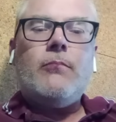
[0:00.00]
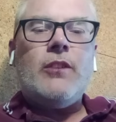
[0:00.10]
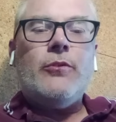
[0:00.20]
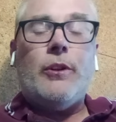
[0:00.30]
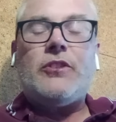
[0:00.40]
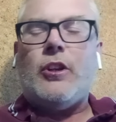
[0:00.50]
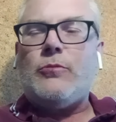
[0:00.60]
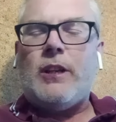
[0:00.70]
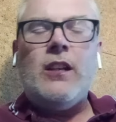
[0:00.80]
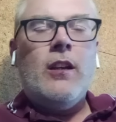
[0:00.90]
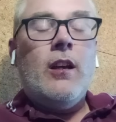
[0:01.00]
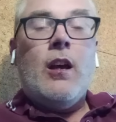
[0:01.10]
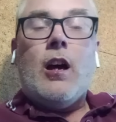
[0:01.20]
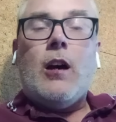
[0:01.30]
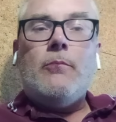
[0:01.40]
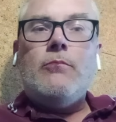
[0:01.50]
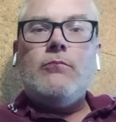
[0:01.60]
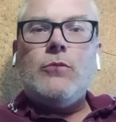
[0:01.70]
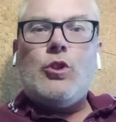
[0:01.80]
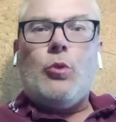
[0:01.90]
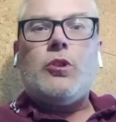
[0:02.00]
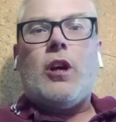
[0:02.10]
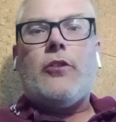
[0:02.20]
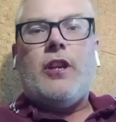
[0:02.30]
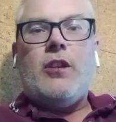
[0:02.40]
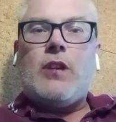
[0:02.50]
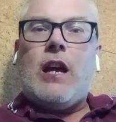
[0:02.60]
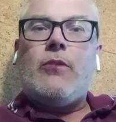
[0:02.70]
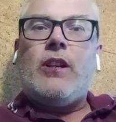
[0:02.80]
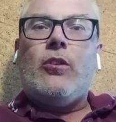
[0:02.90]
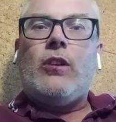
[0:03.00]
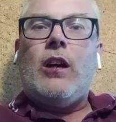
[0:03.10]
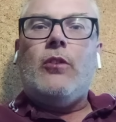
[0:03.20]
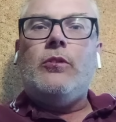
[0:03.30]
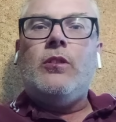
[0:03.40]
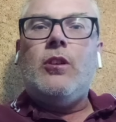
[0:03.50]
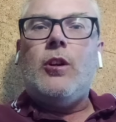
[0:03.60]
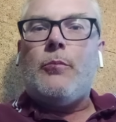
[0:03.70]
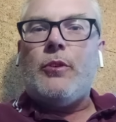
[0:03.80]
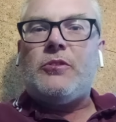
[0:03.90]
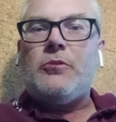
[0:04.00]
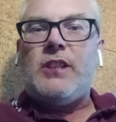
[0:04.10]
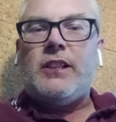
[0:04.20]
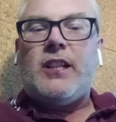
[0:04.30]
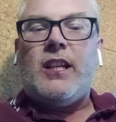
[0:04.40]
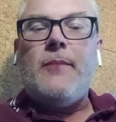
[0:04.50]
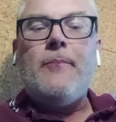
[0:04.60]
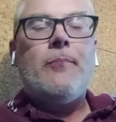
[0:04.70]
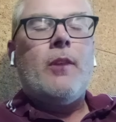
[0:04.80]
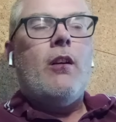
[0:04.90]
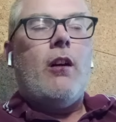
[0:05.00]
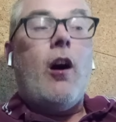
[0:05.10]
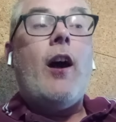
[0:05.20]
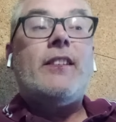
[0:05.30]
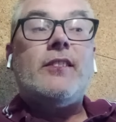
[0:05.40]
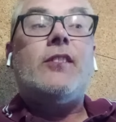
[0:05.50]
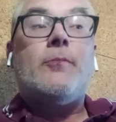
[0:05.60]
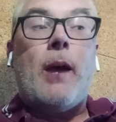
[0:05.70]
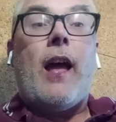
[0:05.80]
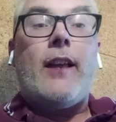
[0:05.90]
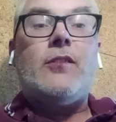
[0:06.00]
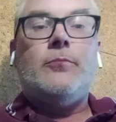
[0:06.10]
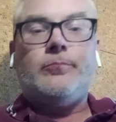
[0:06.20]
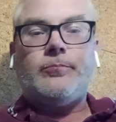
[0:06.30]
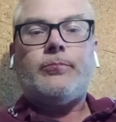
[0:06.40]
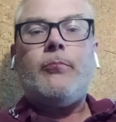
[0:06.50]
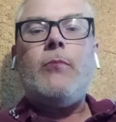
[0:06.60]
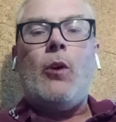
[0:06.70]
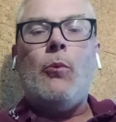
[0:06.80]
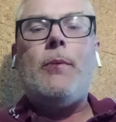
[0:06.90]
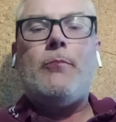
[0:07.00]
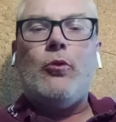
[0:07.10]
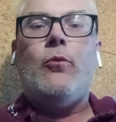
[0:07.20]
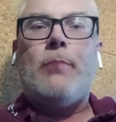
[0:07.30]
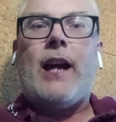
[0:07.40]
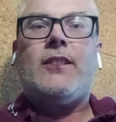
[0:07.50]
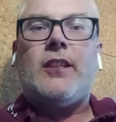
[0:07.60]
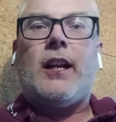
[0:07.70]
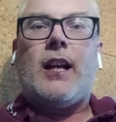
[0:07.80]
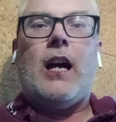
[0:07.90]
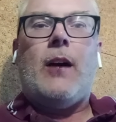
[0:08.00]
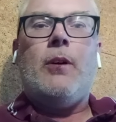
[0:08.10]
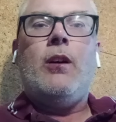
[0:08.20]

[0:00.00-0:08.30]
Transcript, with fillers: excuse me, um, George Earthy who's currently on loan at Bristol City, I suspect will be brought back to the club